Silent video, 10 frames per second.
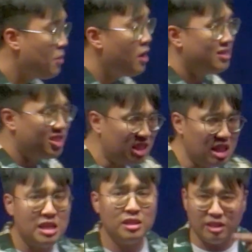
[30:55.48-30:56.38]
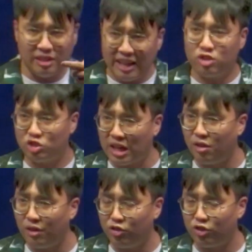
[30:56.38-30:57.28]
Seeing the next
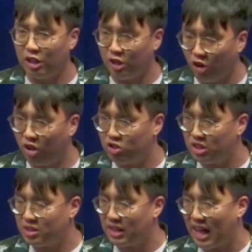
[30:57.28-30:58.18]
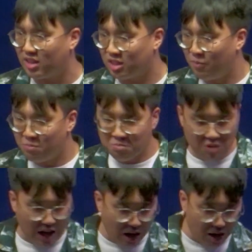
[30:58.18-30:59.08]
generation, not just as
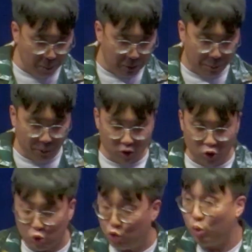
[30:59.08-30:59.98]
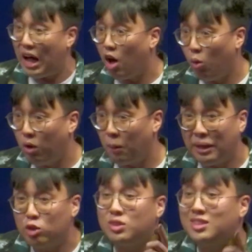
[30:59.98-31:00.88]
people to do our work,
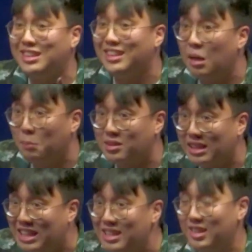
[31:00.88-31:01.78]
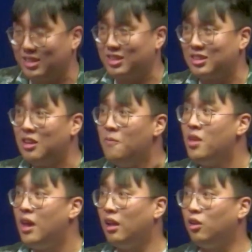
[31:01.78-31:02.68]
but to see them as leaders.
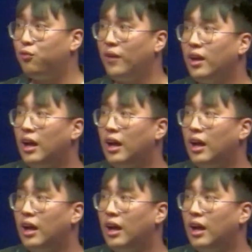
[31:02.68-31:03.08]
And in fact, I